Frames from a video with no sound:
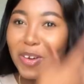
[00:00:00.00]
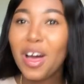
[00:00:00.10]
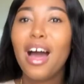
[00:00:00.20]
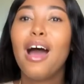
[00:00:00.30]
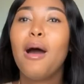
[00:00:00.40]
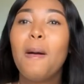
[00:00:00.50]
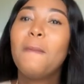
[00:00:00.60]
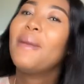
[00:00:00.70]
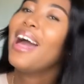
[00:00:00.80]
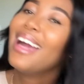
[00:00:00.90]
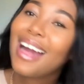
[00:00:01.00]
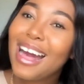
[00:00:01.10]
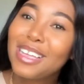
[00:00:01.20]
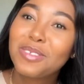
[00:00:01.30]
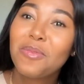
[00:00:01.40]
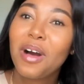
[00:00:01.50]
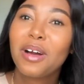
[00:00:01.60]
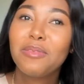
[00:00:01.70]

Hi guys, welcome.